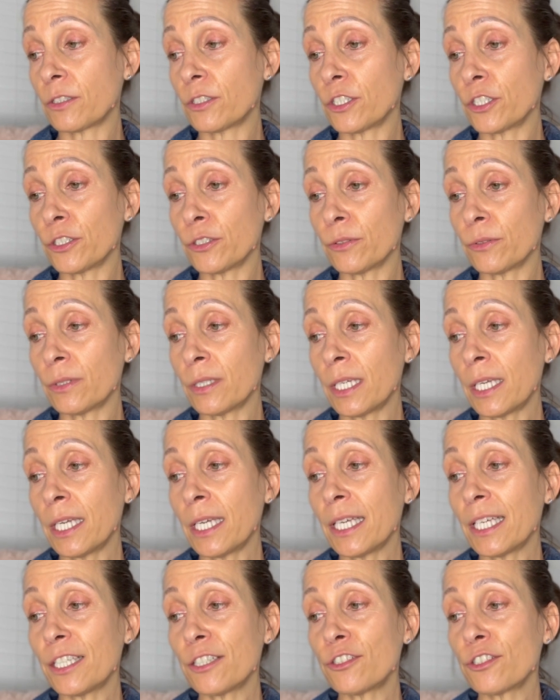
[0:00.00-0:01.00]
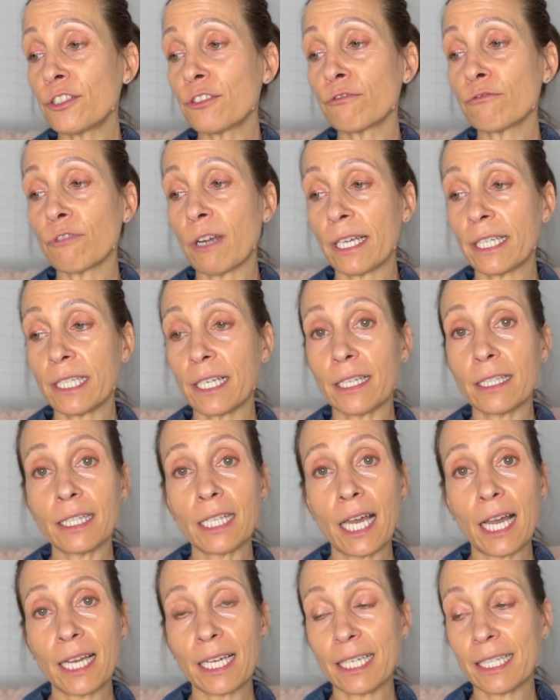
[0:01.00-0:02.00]
do is to write a
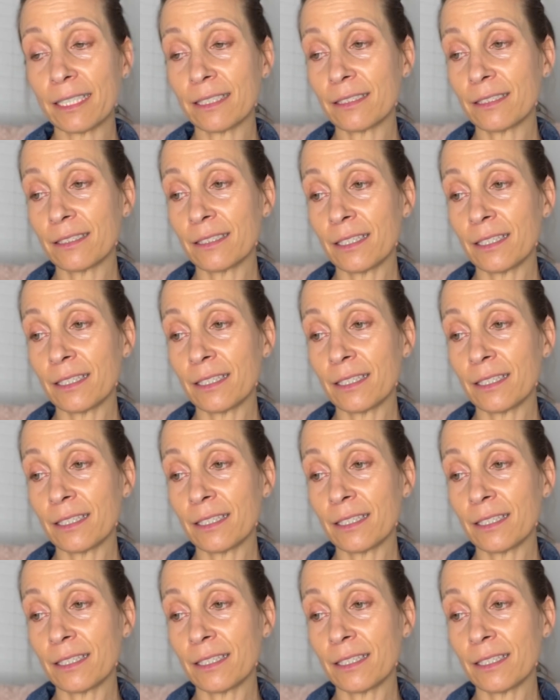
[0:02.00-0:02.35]
lie,